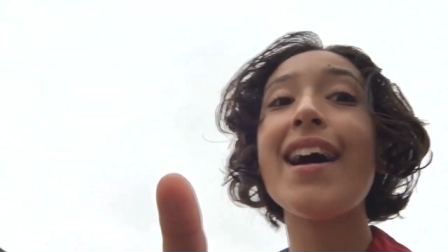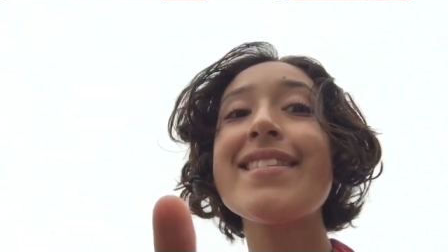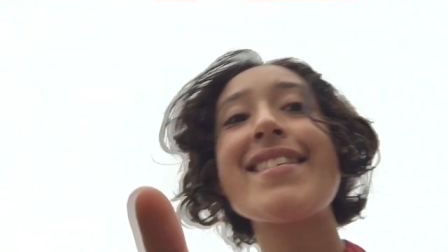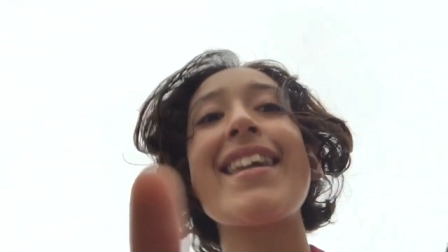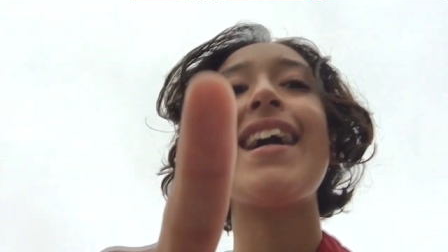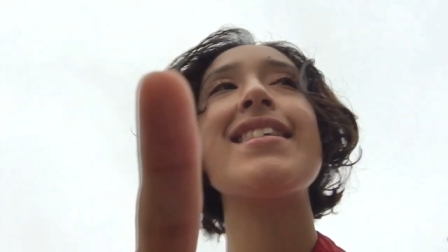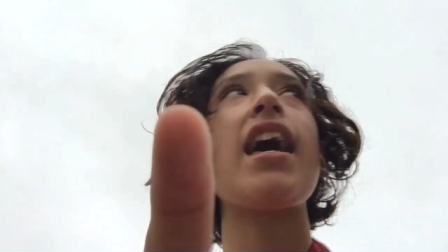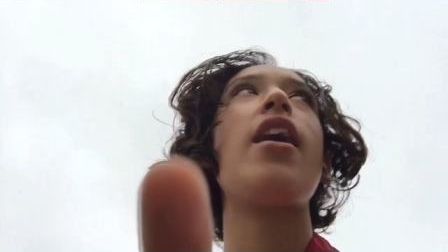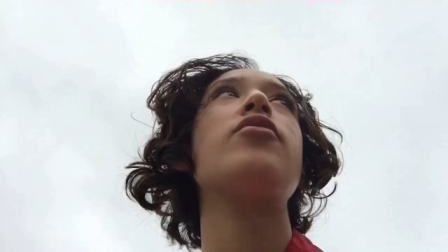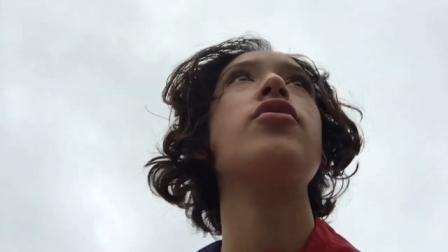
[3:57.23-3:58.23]
see you guys
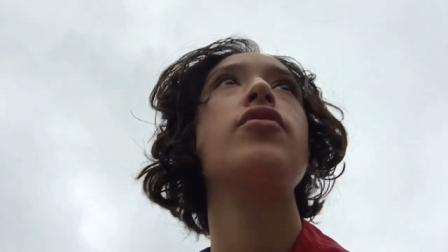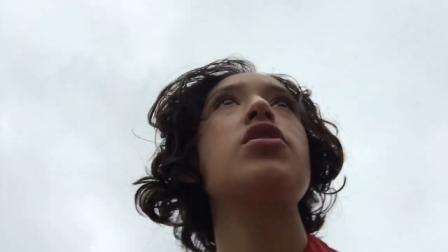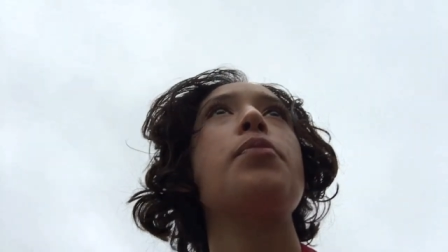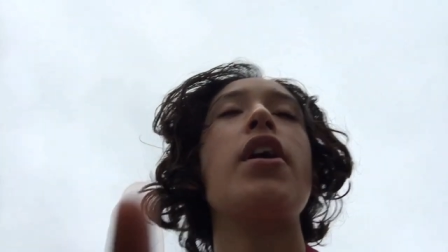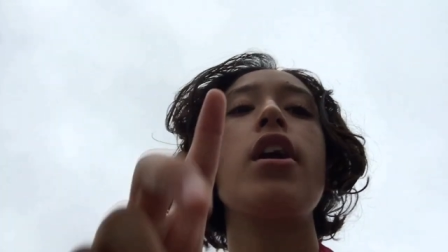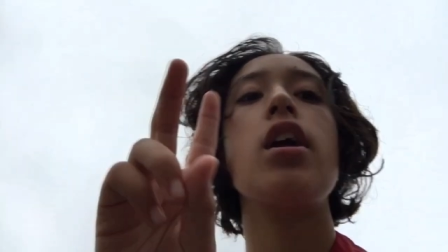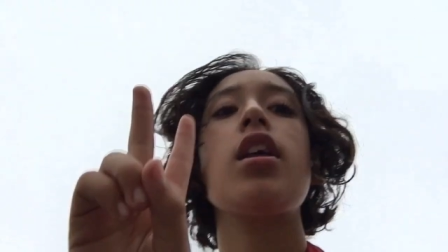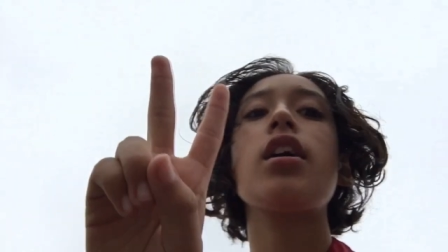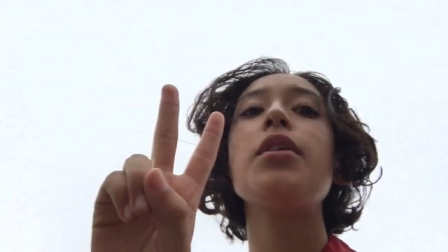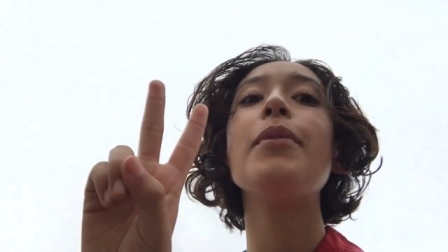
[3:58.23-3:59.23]
after first period.
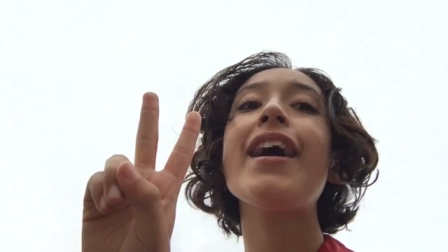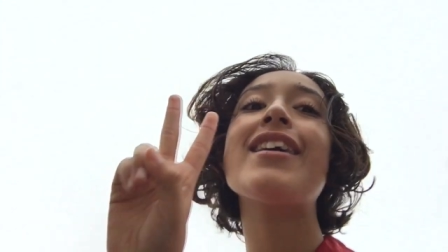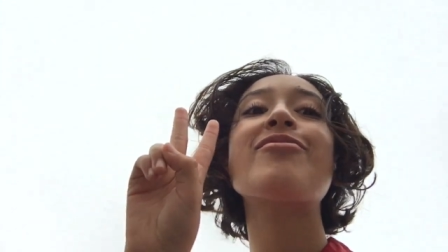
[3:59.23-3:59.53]
Goodbye.